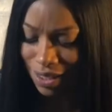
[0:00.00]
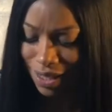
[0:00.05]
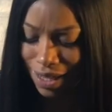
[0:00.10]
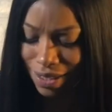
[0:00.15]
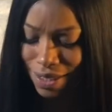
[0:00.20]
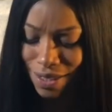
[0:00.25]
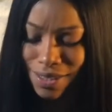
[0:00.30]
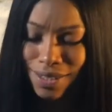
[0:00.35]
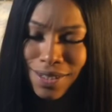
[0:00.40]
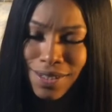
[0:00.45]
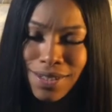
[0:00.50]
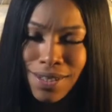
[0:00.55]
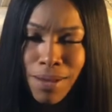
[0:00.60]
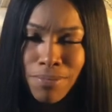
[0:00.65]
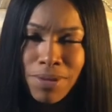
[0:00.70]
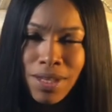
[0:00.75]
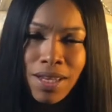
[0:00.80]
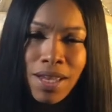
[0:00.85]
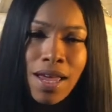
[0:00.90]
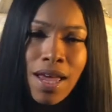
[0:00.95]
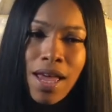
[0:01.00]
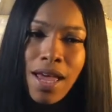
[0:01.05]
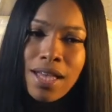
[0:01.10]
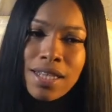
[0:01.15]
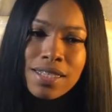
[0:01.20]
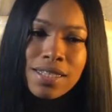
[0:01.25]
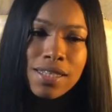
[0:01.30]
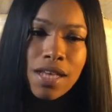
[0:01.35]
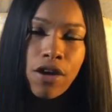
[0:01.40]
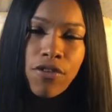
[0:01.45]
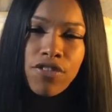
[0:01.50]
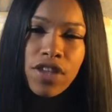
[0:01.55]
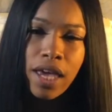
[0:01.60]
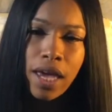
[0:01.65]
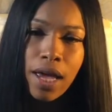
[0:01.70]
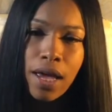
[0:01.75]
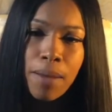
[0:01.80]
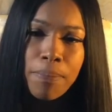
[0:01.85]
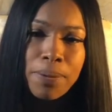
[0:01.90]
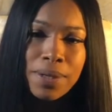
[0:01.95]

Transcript: Like, this is something, self-care,